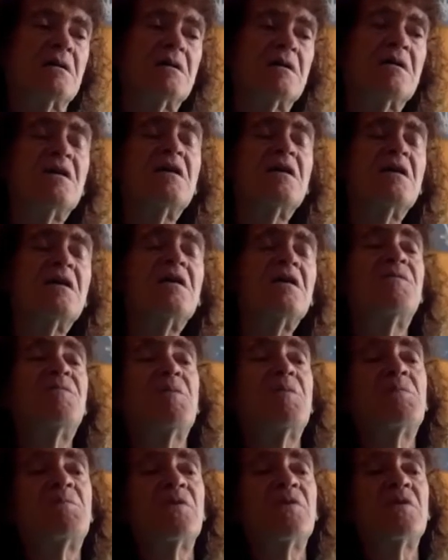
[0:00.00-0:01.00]
if
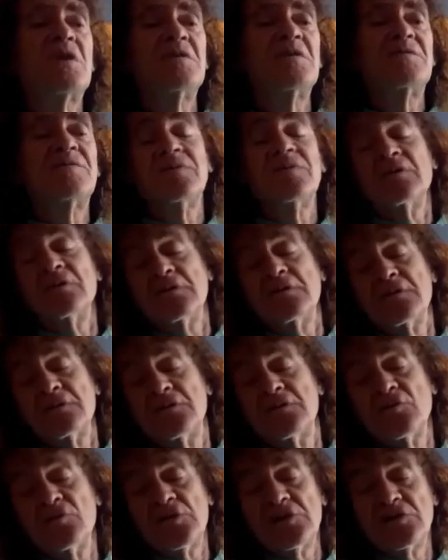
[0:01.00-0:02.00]
people have
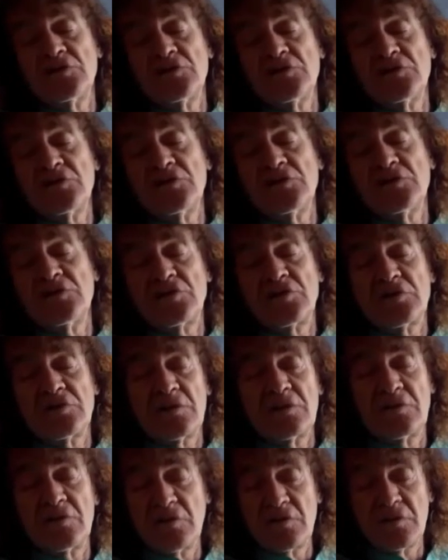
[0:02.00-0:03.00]
the wish,
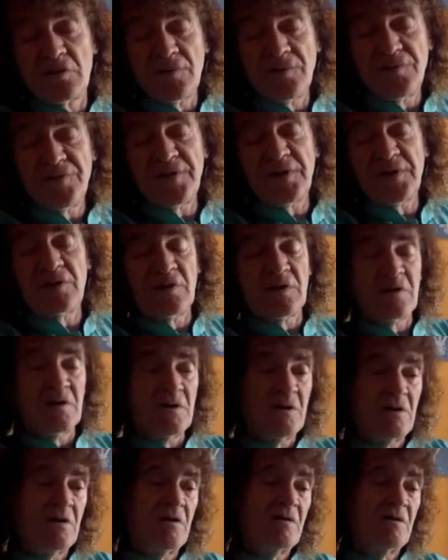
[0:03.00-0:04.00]
the fear
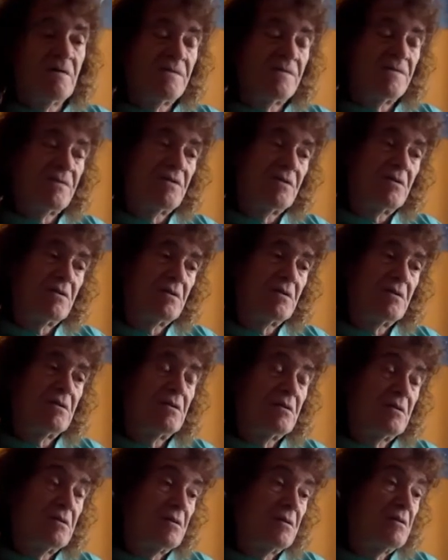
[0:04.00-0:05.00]
of
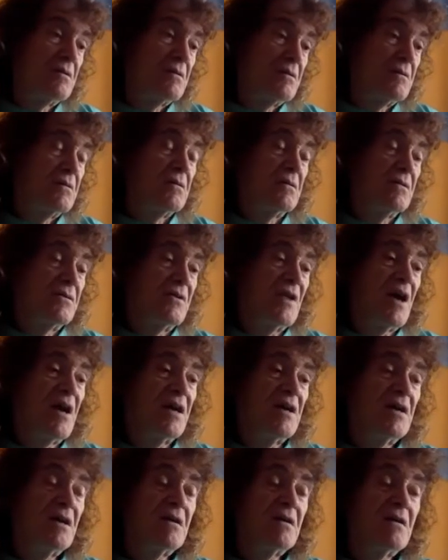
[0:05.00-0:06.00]

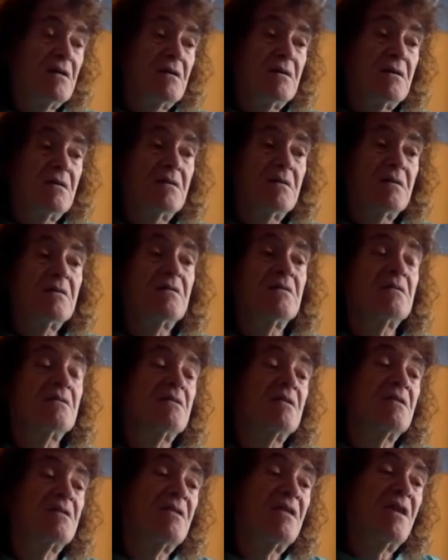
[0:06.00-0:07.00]
dying,
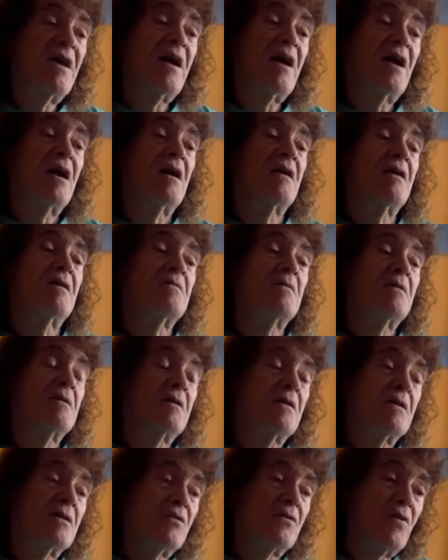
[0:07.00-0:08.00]
their
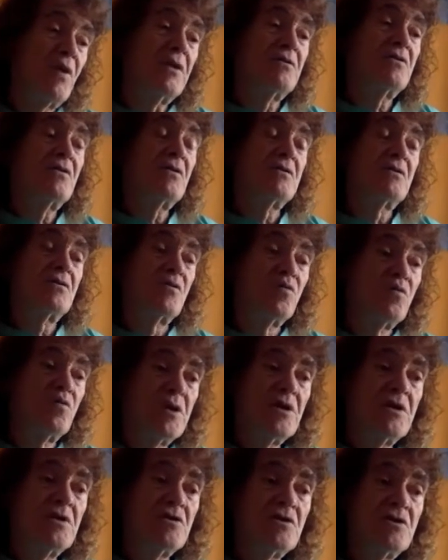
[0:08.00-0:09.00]
greatest
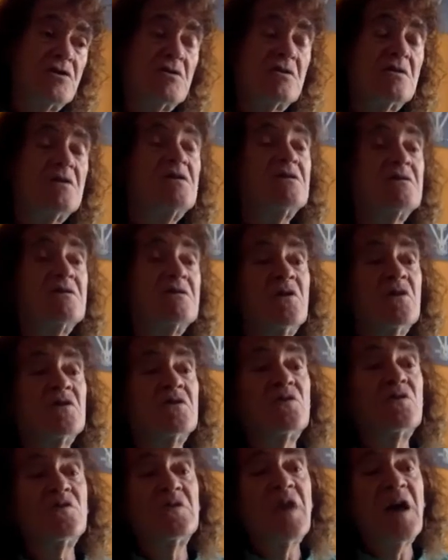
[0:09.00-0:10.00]
wish is
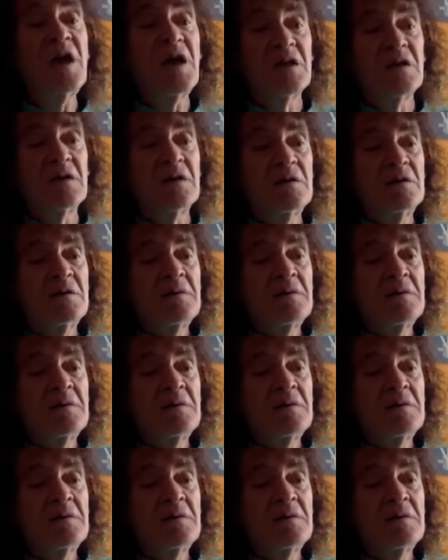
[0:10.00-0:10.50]
not to die.